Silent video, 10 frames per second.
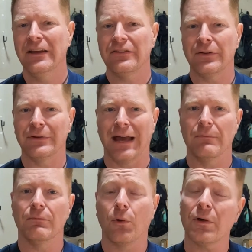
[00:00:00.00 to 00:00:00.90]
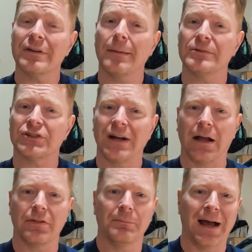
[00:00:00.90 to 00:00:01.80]
So you get more temperature
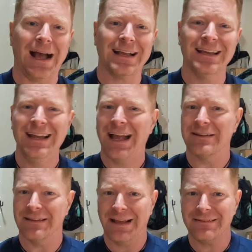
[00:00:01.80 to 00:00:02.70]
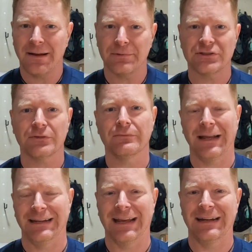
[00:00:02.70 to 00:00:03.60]
out the back and less temperature
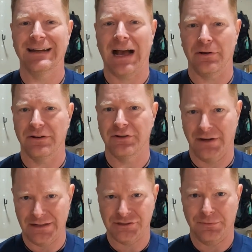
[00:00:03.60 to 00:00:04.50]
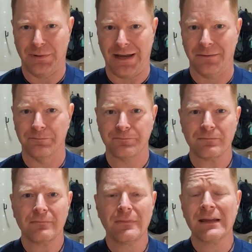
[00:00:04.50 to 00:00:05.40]
radiated out in your engine bay.
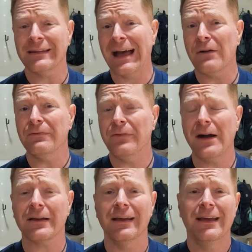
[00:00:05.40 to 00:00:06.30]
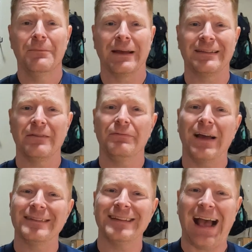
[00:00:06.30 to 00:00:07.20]
Now, Funk makes a
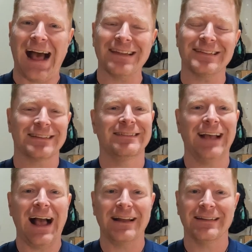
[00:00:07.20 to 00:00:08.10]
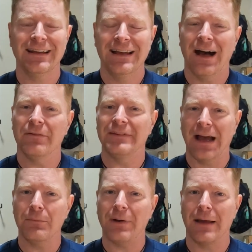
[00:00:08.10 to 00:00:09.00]
fantastic set of
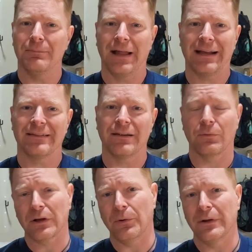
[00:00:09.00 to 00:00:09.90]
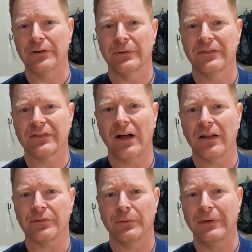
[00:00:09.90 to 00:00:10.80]
downpipe blankets that we're going to
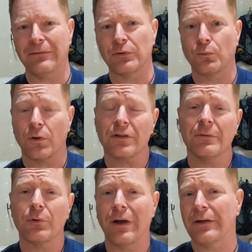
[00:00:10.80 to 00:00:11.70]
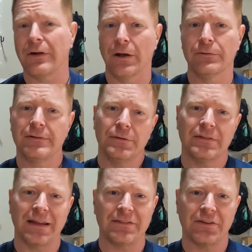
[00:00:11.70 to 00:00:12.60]
install. So we have to work them around our O2
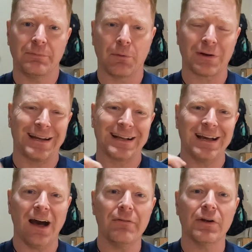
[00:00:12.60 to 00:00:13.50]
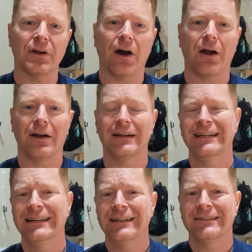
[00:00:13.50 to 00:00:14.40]
sensors, but we're going to cover our
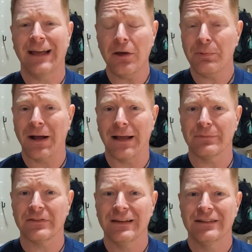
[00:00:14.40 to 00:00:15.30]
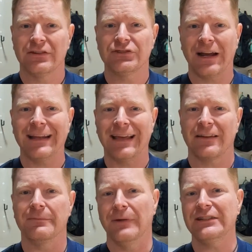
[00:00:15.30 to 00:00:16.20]
downpipes to try to get
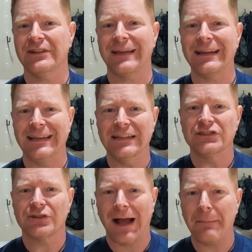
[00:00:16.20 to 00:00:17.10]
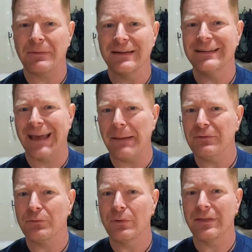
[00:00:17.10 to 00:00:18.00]
as much of that heat trapped and
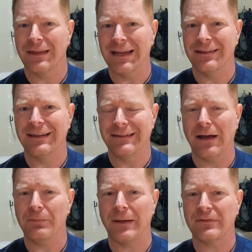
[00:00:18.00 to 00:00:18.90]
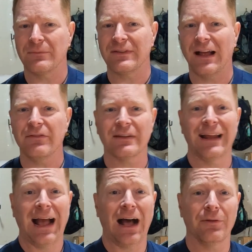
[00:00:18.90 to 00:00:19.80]
kept within the downpipes themselves
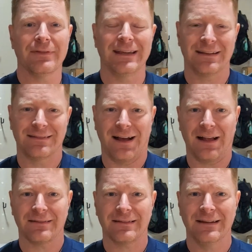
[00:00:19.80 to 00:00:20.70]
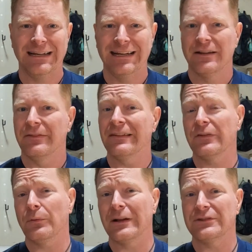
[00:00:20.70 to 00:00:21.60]
and out the exhaust. This
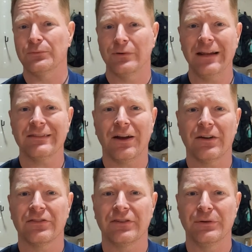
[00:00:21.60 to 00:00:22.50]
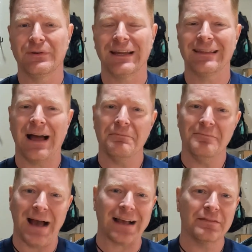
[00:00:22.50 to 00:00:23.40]
is what race cars do to get that
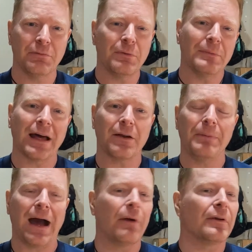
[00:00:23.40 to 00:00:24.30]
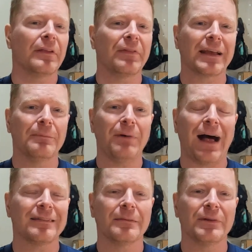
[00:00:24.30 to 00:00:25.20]
maximum amount of power that they can
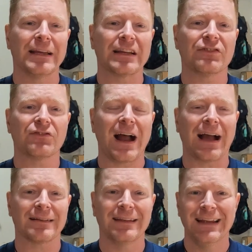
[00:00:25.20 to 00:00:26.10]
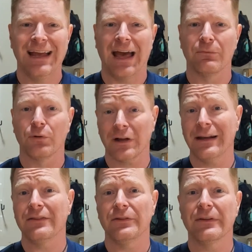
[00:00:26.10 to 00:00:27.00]
possibly extract. And we're
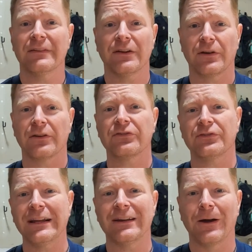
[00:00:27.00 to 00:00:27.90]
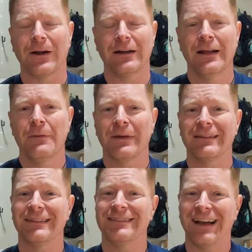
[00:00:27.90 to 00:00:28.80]
going to do this here in our street car
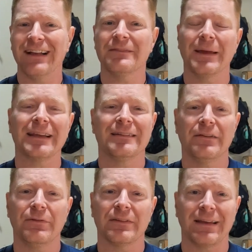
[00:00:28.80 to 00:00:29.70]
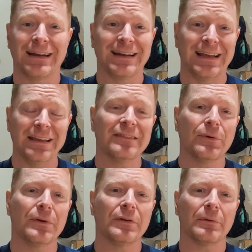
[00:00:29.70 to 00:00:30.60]
because it does make a difference, and it is
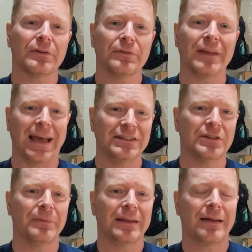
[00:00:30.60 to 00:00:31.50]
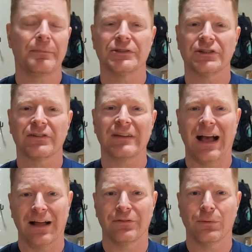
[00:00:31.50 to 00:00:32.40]
going to reduce engine bay temperatures
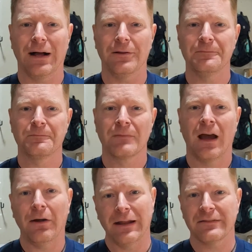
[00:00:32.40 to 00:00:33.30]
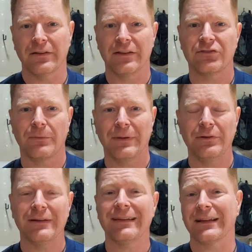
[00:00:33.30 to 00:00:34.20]
as well. All right, so let's jump
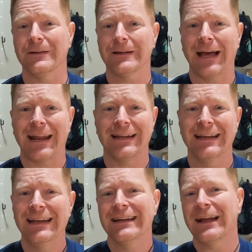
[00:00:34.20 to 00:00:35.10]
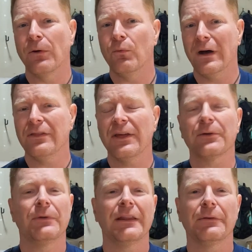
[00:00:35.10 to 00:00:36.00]
into it, take a look at it. Now, one
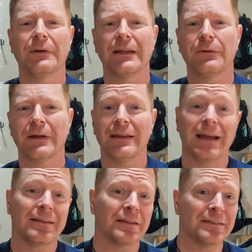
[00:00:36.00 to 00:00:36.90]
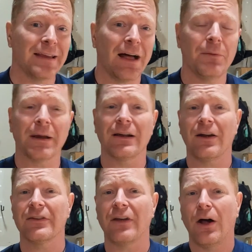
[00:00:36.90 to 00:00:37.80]
thing really quickly, as you can tell, my
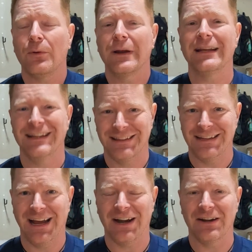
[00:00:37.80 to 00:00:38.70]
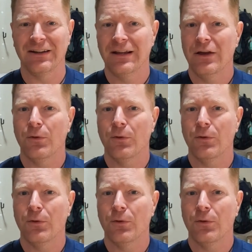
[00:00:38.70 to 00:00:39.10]
car's already in the air.